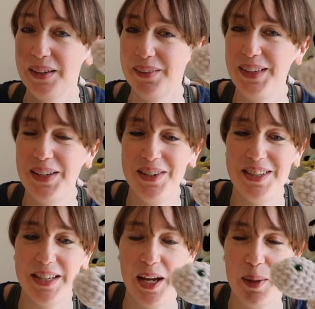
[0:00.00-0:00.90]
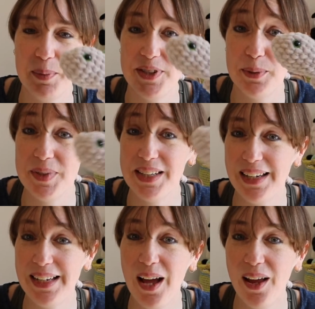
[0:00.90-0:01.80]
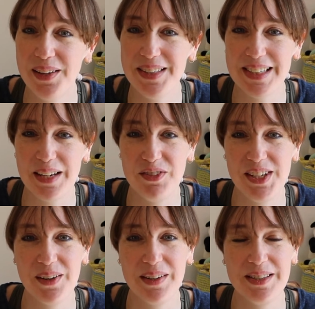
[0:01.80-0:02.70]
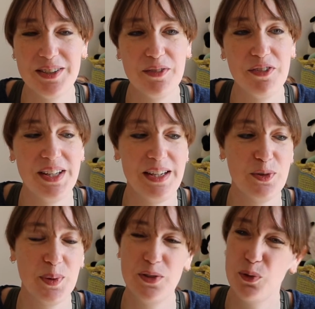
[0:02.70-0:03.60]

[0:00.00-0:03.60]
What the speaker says: I used some slightly coloured safety eyes for these ones,